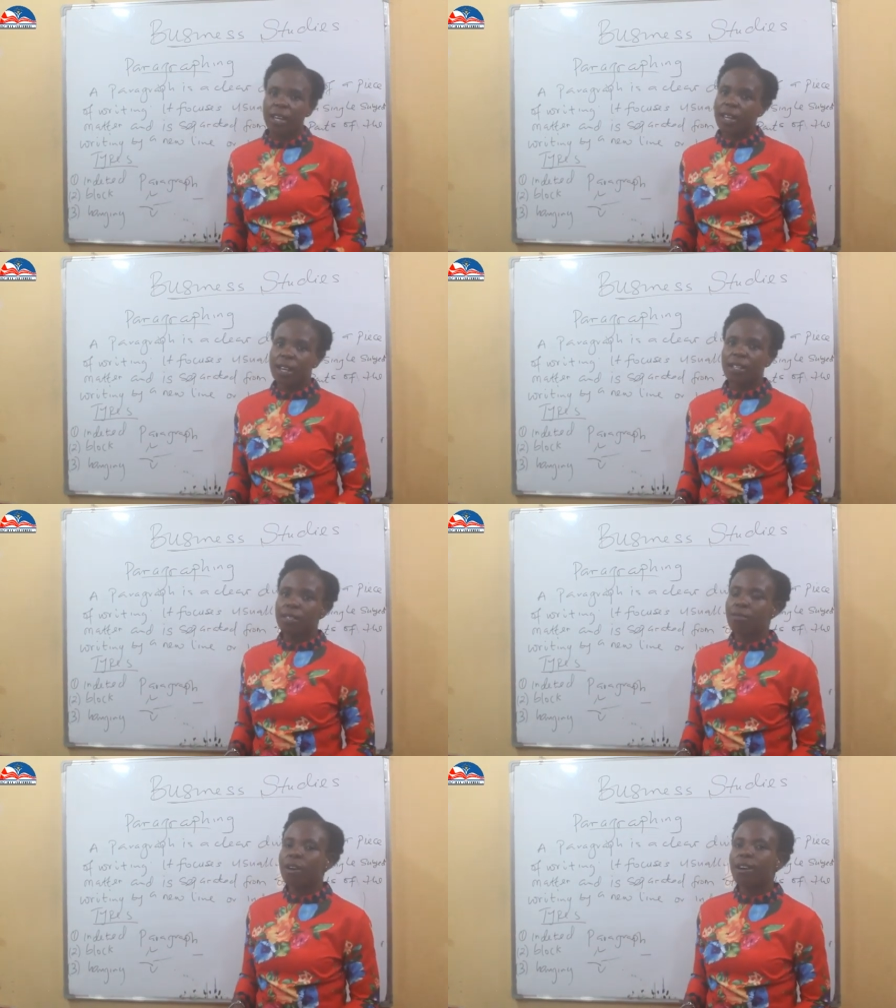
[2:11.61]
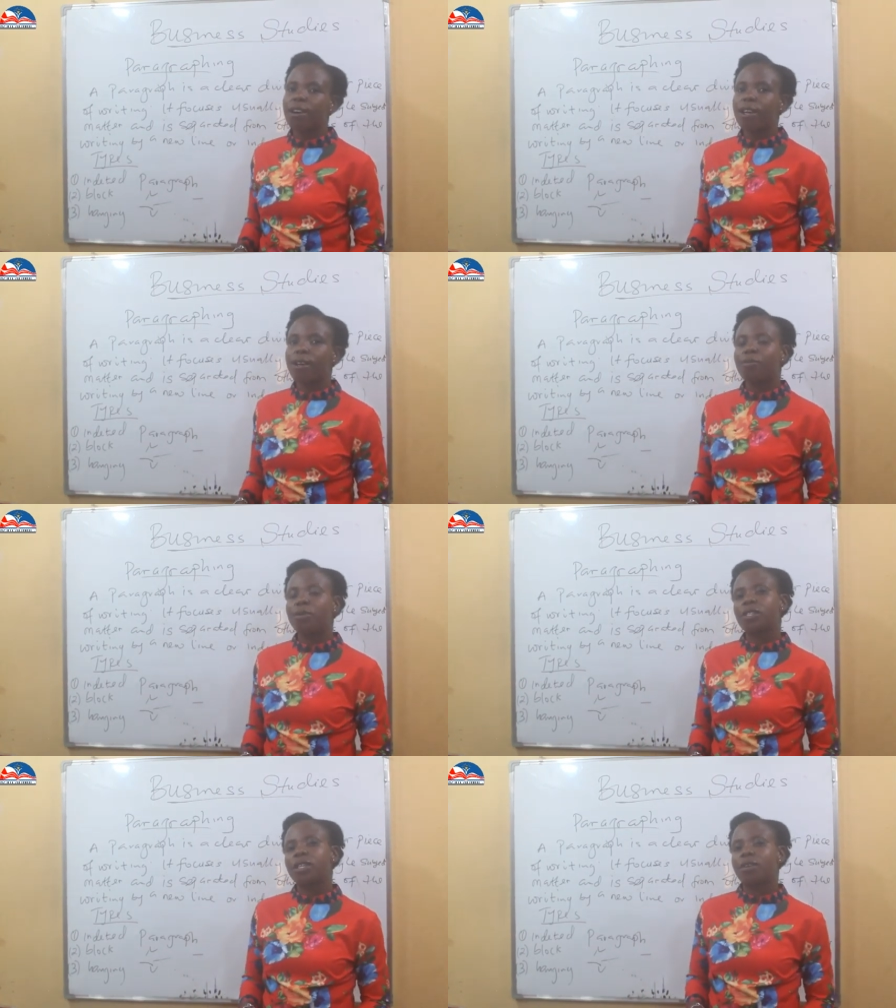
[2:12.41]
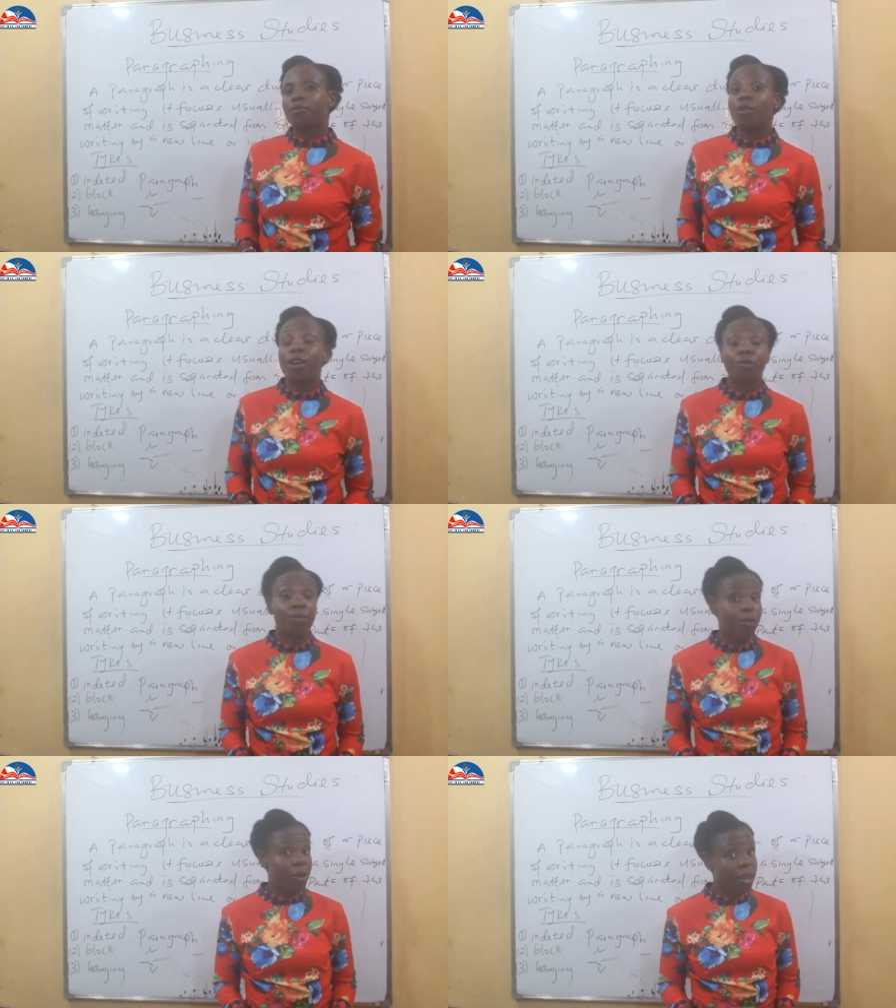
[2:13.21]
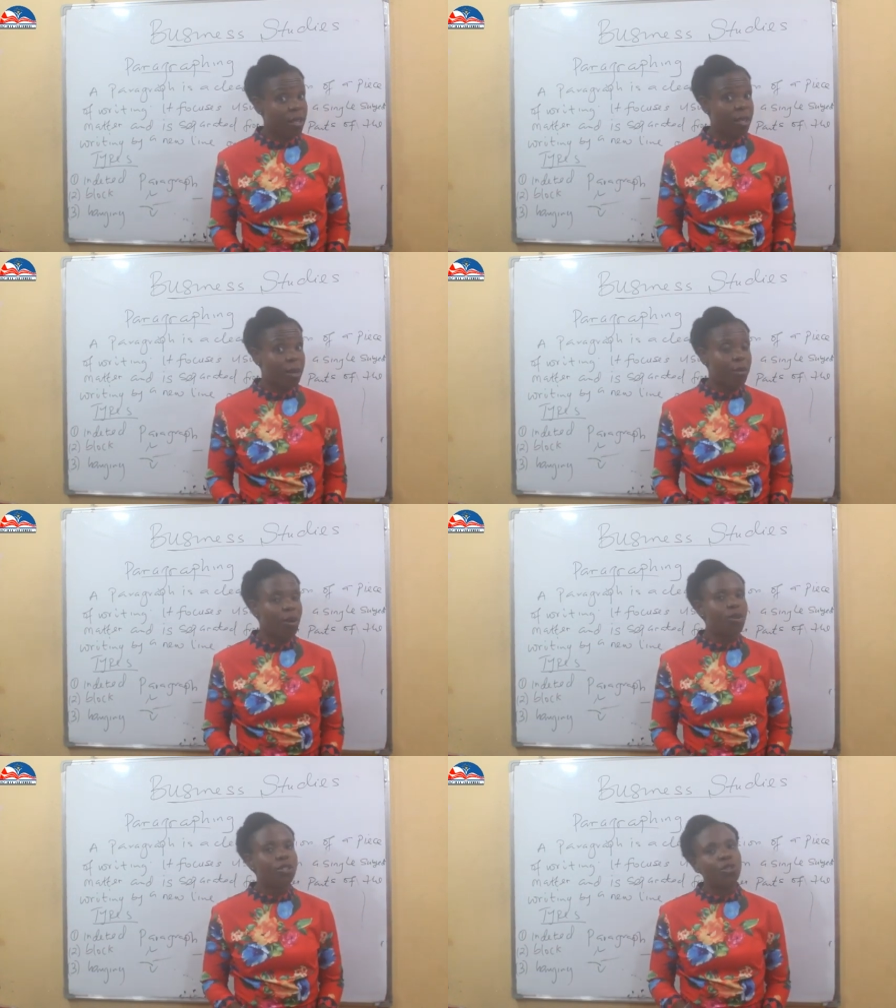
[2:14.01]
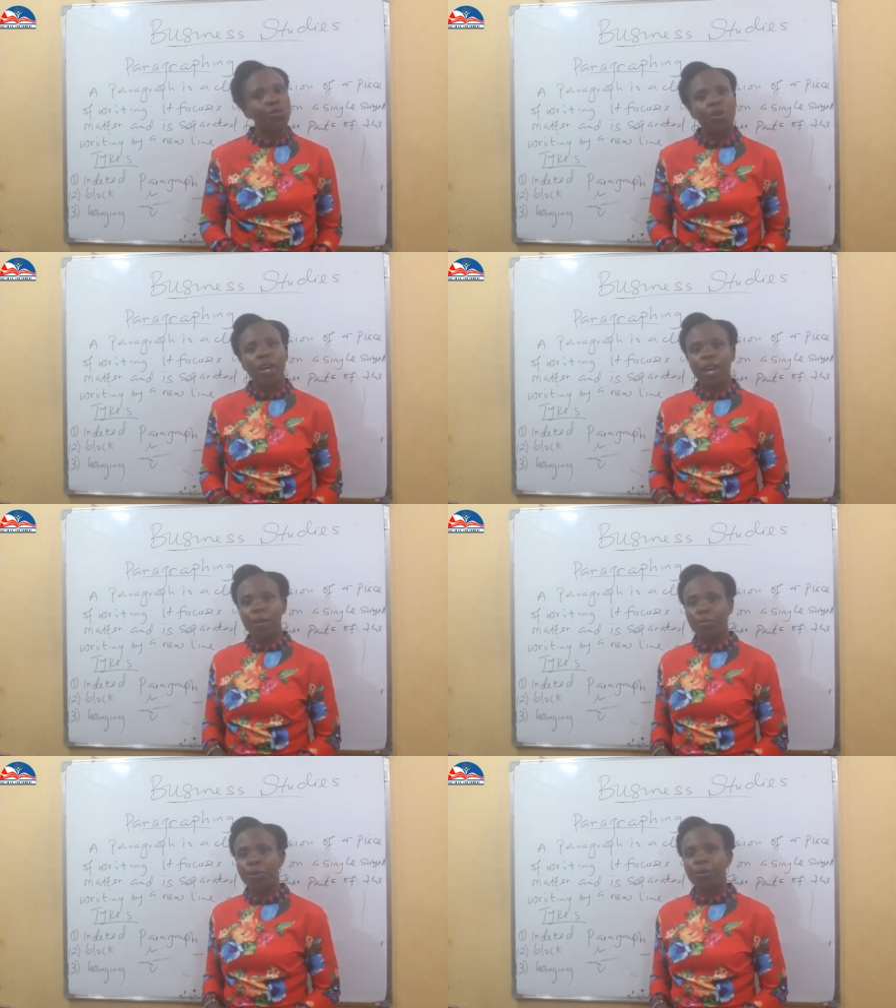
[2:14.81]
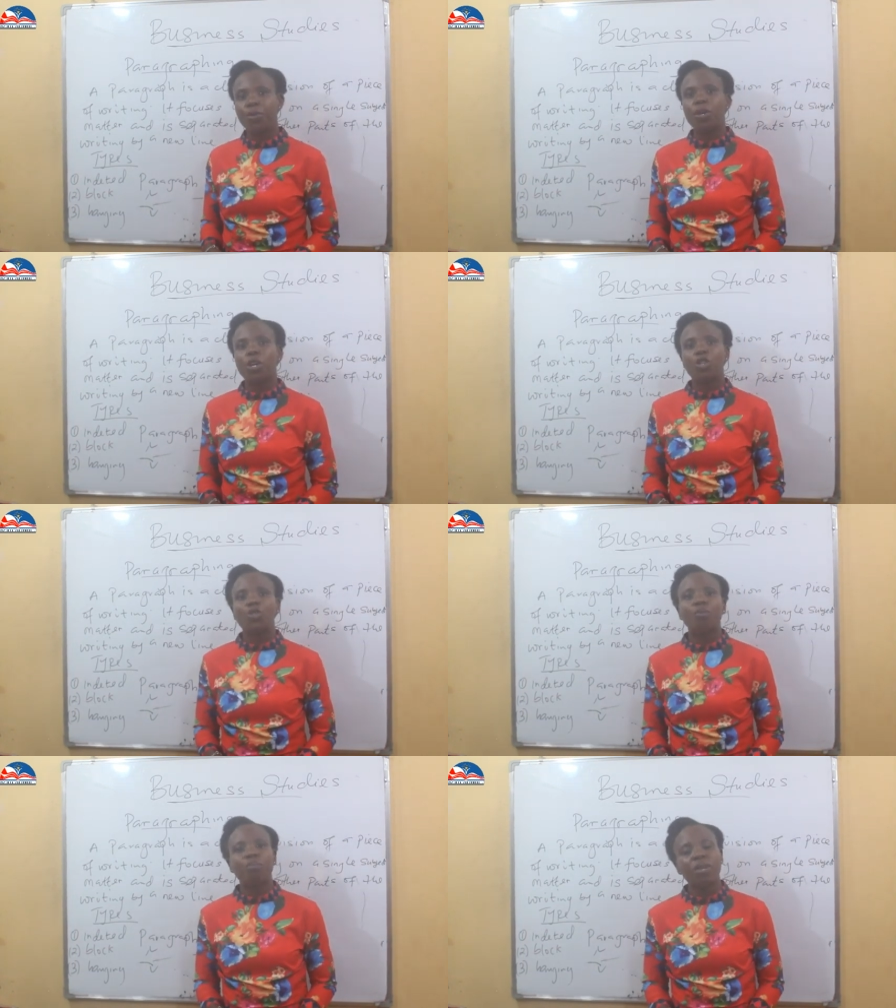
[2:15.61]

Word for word: that is very important for every writer because it will help you to